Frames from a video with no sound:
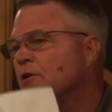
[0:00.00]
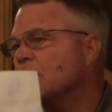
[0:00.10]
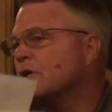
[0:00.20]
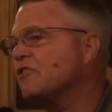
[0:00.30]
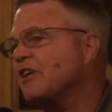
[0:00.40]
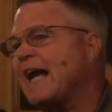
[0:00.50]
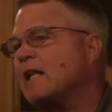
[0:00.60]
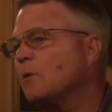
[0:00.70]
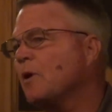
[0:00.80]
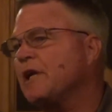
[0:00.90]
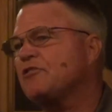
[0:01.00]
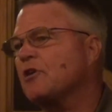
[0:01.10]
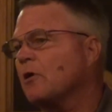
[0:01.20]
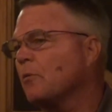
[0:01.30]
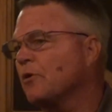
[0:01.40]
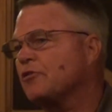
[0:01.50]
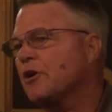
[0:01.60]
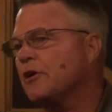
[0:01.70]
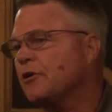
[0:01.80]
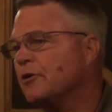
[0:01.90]
knew exactly what each other was
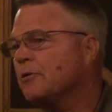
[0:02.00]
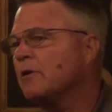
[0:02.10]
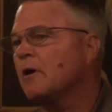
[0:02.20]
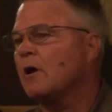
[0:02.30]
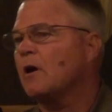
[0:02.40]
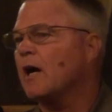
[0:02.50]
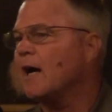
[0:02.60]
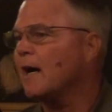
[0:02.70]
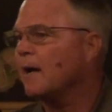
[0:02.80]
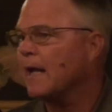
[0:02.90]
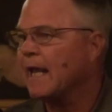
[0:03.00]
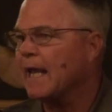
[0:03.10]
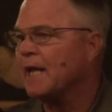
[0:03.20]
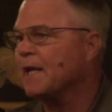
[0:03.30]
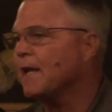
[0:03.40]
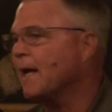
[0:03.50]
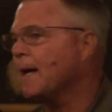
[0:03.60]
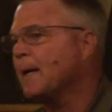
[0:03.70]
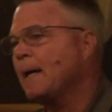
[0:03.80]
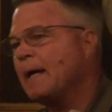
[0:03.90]
going to do and
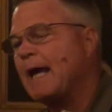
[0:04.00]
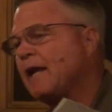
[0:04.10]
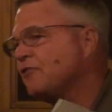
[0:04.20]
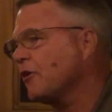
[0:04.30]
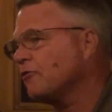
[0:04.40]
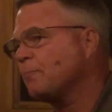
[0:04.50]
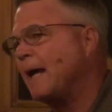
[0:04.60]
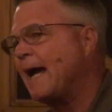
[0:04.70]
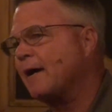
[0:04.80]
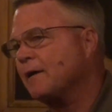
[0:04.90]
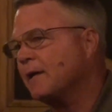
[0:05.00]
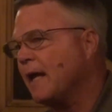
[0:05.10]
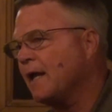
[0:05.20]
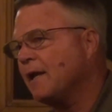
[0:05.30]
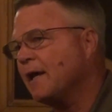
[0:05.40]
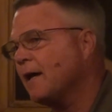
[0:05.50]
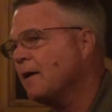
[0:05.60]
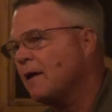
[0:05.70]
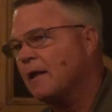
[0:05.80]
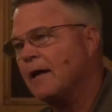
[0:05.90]
had each other's back, and
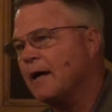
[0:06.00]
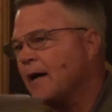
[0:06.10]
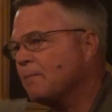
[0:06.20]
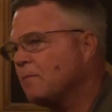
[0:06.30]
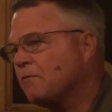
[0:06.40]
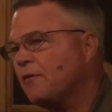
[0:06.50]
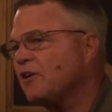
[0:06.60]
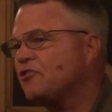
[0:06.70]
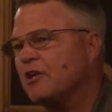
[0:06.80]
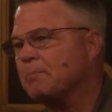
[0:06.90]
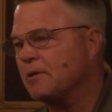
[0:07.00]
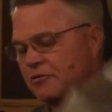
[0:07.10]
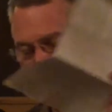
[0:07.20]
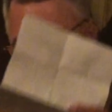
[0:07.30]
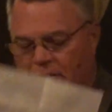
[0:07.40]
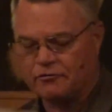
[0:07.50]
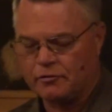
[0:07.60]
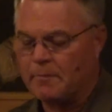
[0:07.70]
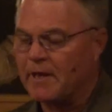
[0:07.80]
the friendship is